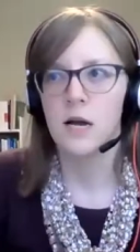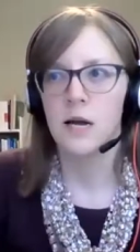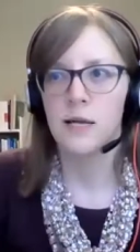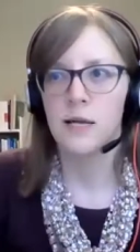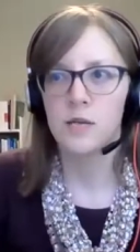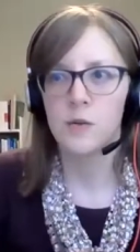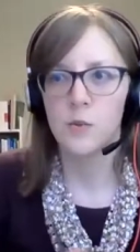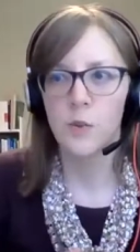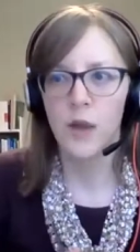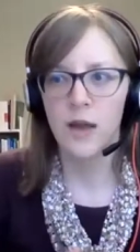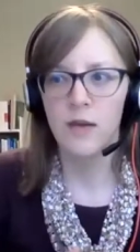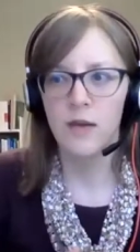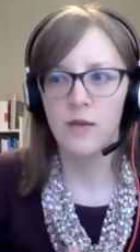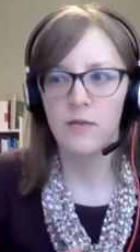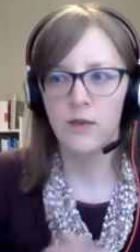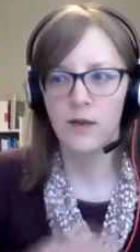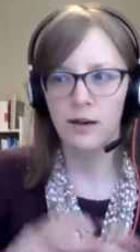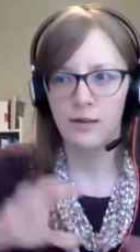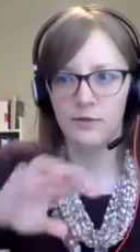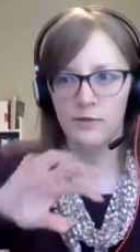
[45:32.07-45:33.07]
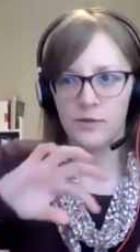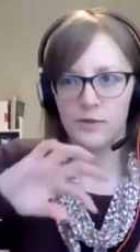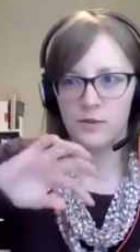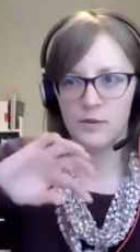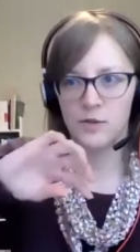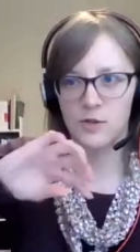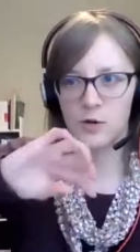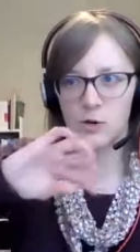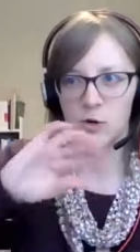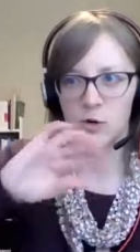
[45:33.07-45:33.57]
It's a way of kind of
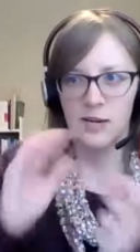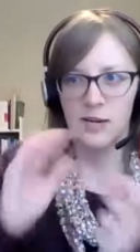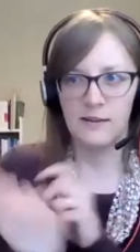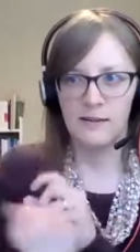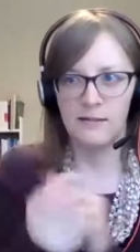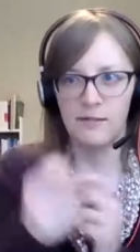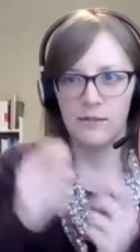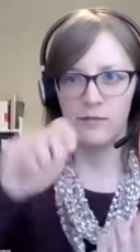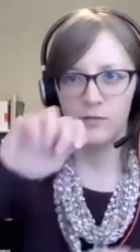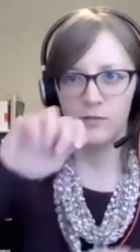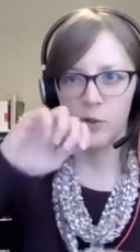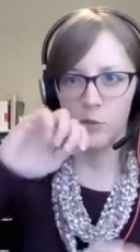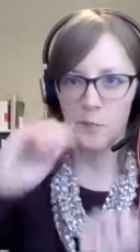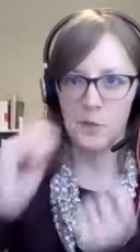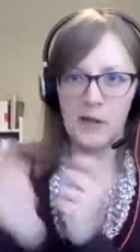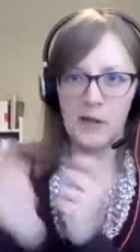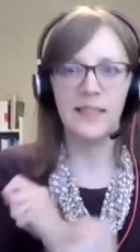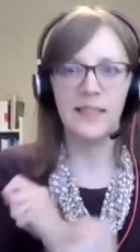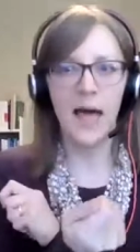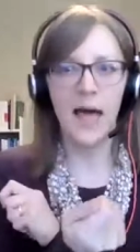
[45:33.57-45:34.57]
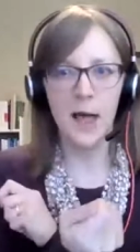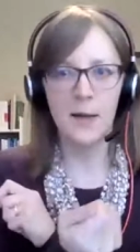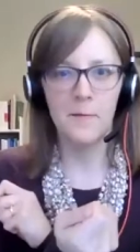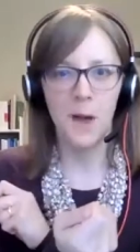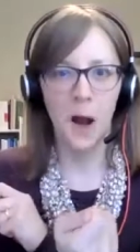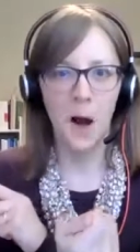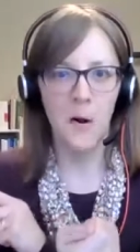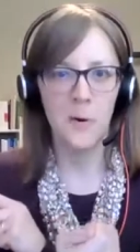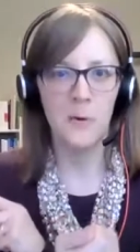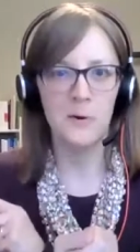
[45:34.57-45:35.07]
flipping that
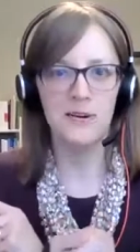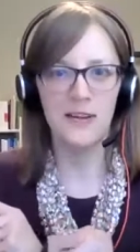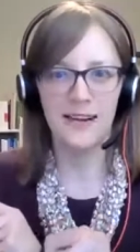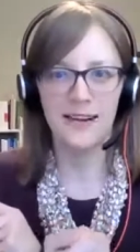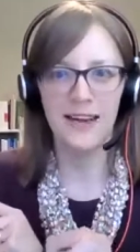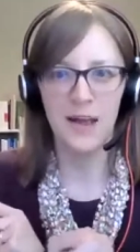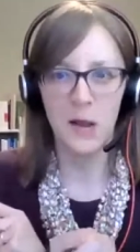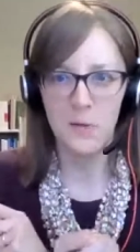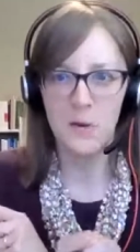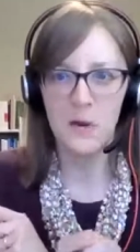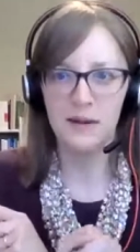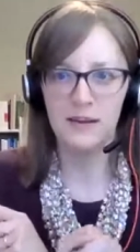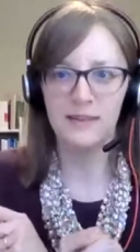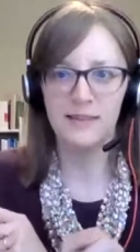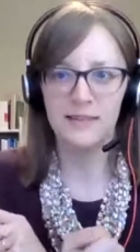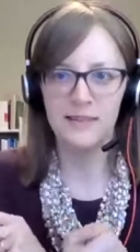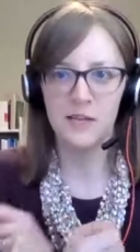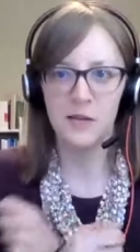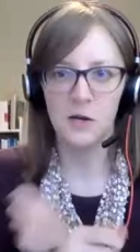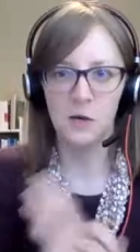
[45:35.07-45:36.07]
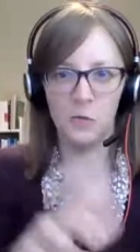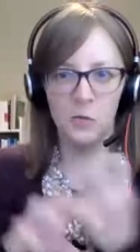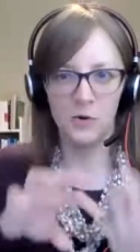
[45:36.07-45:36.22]
power dynamic and saying,